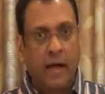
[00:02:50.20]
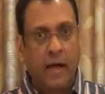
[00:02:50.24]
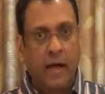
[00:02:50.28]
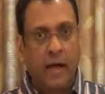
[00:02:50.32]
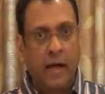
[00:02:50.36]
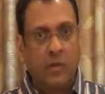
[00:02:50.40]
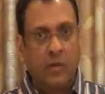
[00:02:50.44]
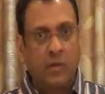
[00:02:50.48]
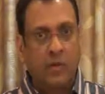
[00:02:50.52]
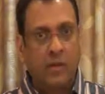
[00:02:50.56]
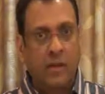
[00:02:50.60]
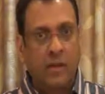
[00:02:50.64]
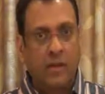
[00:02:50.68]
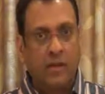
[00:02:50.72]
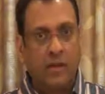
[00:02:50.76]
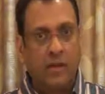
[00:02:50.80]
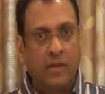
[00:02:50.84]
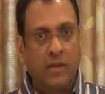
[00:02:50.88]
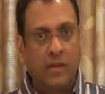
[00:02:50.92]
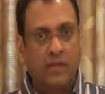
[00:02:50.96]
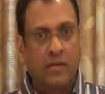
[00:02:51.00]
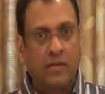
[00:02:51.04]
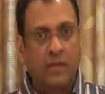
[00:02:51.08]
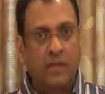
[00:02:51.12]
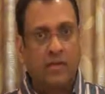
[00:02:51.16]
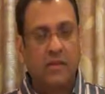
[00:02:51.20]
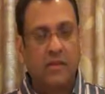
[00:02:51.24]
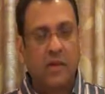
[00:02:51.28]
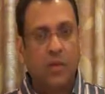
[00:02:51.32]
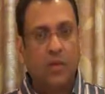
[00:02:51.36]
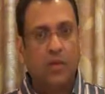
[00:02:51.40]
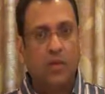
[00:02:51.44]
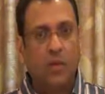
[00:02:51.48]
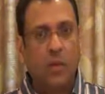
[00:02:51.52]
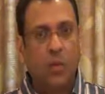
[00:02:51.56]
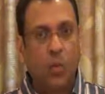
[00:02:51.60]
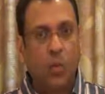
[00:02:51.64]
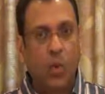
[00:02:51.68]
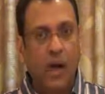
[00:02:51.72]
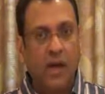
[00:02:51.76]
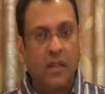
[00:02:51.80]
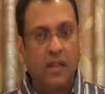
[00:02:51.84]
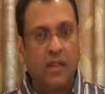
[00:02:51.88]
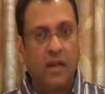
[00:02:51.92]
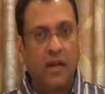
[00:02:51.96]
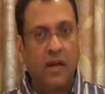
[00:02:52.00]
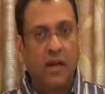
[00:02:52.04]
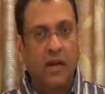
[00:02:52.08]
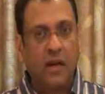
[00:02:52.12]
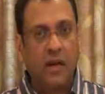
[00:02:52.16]
around the
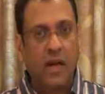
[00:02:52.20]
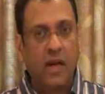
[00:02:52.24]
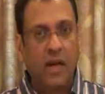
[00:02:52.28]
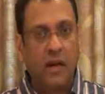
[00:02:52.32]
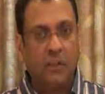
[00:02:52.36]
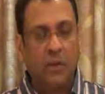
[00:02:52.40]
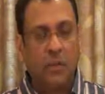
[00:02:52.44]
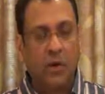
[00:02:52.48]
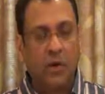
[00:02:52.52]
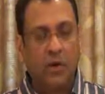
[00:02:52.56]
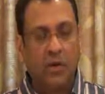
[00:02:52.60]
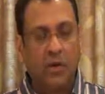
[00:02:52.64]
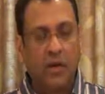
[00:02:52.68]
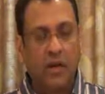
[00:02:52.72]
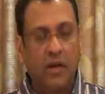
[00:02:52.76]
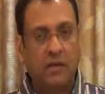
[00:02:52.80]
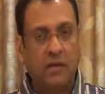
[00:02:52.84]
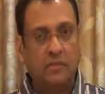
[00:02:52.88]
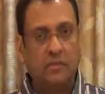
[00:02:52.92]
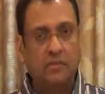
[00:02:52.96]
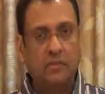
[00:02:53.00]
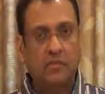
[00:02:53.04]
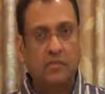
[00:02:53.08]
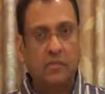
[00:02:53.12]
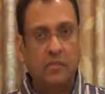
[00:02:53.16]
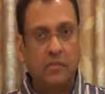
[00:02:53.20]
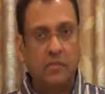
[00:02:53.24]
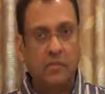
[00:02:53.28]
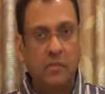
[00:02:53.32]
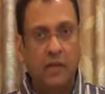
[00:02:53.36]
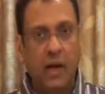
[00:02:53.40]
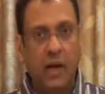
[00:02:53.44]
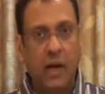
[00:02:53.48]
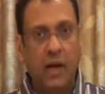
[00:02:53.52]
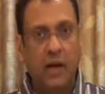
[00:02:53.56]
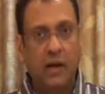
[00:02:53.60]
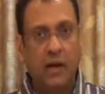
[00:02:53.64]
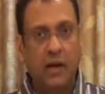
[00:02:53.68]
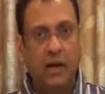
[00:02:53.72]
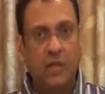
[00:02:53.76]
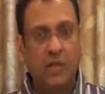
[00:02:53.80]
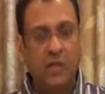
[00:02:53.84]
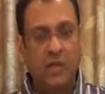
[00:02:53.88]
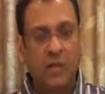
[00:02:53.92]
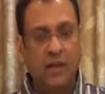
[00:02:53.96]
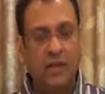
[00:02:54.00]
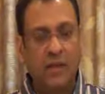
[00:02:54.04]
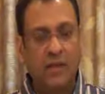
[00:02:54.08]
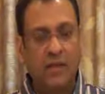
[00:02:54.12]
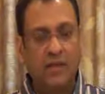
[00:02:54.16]
6130 and below that at around
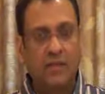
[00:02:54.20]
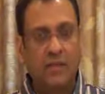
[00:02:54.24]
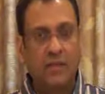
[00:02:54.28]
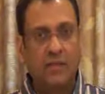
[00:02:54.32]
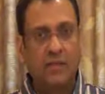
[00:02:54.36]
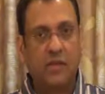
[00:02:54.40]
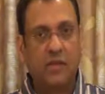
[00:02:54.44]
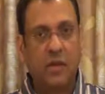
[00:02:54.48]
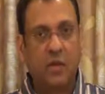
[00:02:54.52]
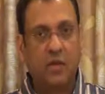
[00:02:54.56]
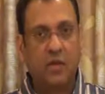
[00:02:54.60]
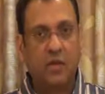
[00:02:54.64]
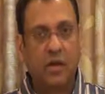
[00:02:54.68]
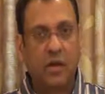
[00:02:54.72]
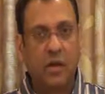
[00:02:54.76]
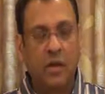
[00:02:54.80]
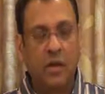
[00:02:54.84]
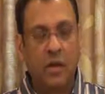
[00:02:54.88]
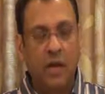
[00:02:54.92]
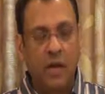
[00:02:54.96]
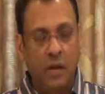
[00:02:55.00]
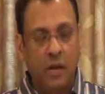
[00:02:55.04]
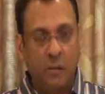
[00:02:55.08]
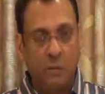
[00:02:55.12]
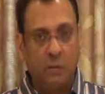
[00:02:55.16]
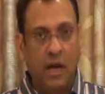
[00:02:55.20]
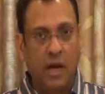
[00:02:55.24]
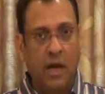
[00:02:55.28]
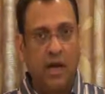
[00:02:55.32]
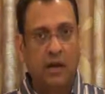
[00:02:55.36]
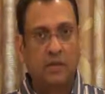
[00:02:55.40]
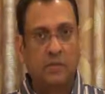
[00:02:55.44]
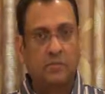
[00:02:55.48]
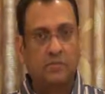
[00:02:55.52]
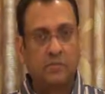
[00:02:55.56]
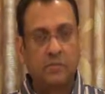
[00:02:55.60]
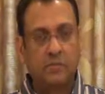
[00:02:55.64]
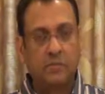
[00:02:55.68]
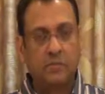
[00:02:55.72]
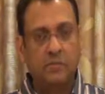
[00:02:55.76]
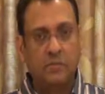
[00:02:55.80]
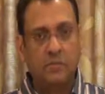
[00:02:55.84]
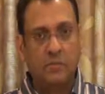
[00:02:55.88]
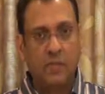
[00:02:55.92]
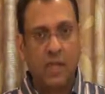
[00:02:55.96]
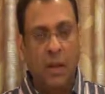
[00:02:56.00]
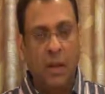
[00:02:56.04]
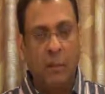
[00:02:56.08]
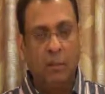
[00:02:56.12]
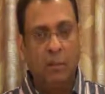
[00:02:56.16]
the 6000 mark.
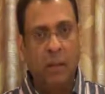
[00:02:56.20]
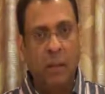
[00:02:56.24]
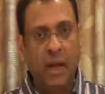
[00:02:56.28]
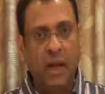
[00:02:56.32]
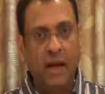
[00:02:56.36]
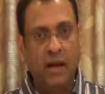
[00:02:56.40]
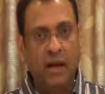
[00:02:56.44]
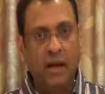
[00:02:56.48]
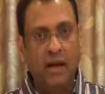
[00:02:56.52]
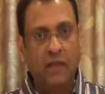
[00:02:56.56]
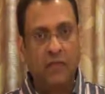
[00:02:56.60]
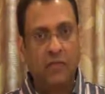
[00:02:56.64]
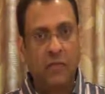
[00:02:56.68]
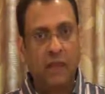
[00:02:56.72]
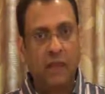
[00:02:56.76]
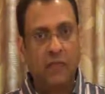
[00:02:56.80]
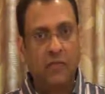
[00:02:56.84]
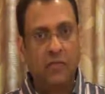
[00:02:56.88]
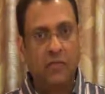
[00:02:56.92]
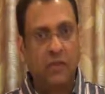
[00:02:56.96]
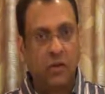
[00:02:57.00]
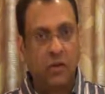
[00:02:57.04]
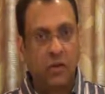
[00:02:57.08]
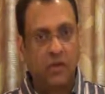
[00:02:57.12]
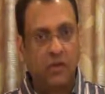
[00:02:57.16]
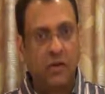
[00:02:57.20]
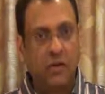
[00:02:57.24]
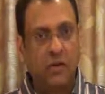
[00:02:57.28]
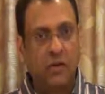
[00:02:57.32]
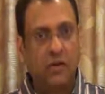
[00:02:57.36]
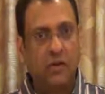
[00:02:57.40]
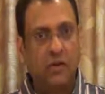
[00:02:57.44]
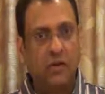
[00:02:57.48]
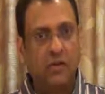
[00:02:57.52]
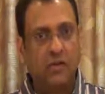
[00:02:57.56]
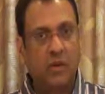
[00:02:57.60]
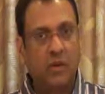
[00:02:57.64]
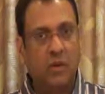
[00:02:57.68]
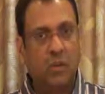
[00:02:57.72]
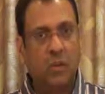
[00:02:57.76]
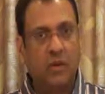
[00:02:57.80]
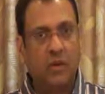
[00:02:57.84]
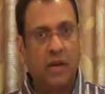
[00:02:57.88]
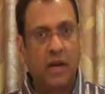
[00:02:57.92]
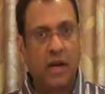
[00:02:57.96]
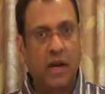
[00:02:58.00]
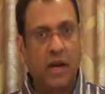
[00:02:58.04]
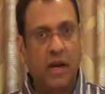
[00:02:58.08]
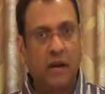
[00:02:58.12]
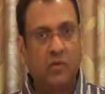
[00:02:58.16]
Bank Nifty is closer to the
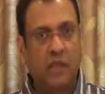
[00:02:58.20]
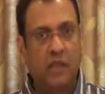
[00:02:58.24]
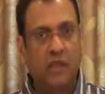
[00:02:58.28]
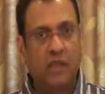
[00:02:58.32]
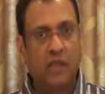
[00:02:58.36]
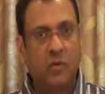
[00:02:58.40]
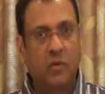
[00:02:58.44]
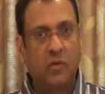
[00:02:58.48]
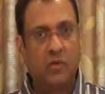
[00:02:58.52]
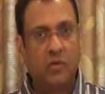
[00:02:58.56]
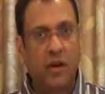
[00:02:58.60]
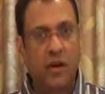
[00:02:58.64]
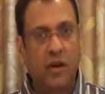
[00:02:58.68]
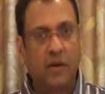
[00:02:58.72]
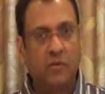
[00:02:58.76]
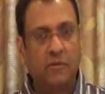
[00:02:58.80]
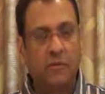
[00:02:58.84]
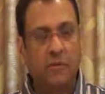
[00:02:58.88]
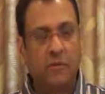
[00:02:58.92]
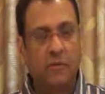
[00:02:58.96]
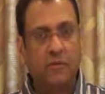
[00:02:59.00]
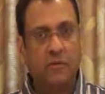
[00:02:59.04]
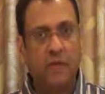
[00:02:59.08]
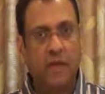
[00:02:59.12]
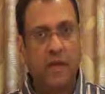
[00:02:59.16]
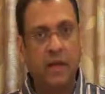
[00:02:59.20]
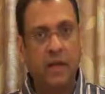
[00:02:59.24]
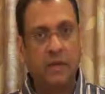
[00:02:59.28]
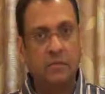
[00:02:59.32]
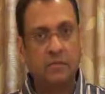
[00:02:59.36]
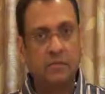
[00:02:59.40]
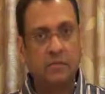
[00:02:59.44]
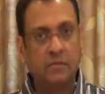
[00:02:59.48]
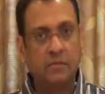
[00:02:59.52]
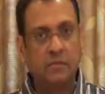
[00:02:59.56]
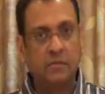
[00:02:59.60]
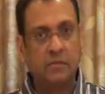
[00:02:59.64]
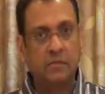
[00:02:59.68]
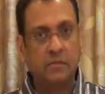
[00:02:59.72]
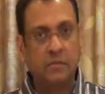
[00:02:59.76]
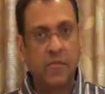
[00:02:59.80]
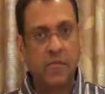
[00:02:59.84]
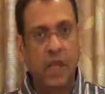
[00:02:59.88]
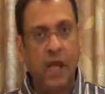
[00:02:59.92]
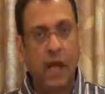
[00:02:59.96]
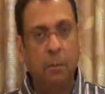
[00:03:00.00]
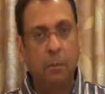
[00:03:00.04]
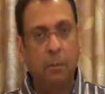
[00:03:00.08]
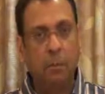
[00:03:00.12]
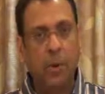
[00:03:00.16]
support at 11,050.
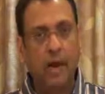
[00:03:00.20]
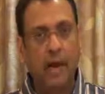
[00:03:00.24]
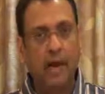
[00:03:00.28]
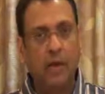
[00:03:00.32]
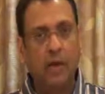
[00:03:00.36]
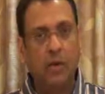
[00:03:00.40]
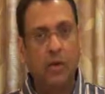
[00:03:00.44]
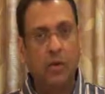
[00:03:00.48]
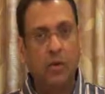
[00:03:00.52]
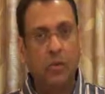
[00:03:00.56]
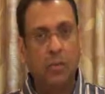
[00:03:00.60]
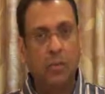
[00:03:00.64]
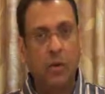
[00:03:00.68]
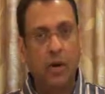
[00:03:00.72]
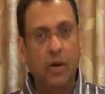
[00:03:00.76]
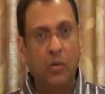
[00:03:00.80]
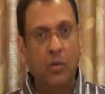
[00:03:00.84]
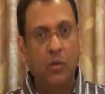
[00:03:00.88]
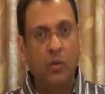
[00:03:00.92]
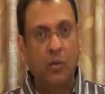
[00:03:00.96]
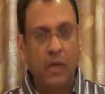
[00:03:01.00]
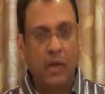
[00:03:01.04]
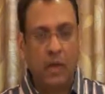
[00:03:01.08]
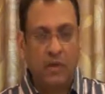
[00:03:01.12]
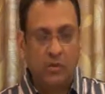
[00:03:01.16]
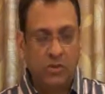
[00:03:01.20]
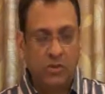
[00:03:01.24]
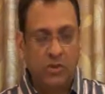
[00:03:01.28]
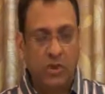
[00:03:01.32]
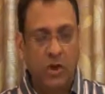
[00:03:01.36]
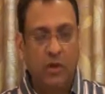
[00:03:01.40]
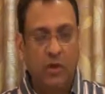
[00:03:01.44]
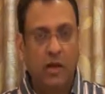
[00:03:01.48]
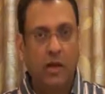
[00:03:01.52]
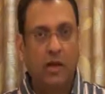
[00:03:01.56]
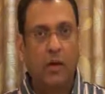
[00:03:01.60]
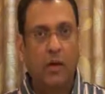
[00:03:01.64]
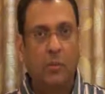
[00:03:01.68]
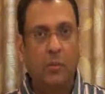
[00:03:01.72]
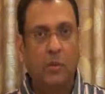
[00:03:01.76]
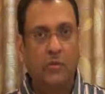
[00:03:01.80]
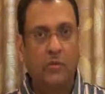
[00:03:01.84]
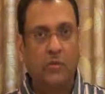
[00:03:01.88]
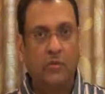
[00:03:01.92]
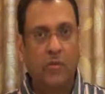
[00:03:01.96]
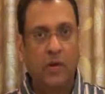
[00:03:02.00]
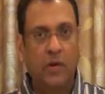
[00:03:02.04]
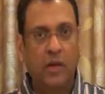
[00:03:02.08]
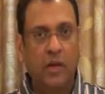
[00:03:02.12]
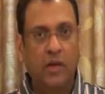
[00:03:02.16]
A breakdown below would give shorting
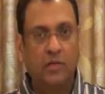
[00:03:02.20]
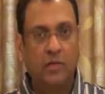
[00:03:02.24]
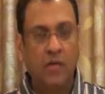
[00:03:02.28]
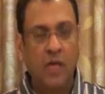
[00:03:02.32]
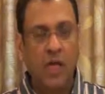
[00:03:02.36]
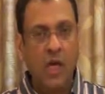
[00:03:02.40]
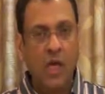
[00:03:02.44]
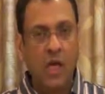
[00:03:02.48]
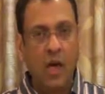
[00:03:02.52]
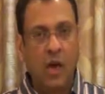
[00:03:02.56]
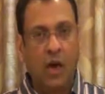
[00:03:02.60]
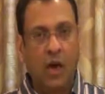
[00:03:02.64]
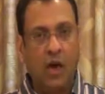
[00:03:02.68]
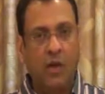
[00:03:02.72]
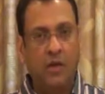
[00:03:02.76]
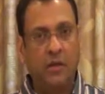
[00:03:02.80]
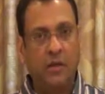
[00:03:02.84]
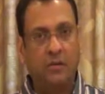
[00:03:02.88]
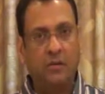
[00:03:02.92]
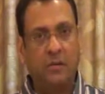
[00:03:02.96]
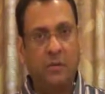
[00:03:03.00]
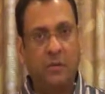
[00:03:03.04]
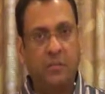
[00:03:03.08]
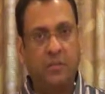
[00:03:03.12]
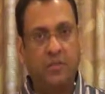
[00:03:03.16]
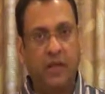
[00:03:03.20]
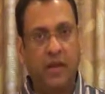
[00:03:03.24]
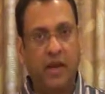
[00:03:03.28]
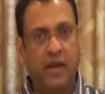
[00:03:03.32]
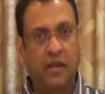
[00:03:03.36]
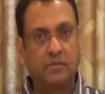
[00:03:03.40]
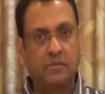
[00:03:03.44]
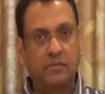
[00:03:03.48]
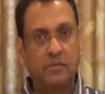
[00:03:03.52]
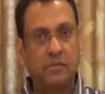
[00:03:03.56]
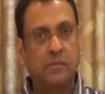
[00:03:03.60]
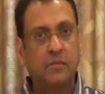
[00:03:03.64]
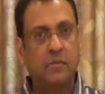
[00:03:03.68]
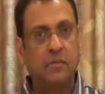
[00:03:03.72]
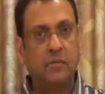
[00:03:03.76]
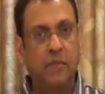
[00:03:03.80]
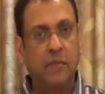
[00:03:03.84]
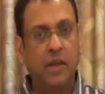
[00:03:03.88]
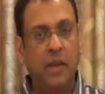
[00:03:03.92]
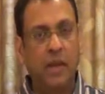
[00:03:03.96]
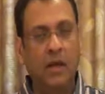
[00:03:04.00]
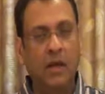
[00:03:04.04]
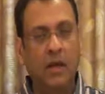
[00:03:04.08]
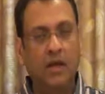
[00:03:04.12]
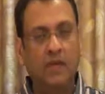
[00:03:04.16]
opportunities. On the flip side,
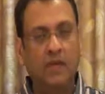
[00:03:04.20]
the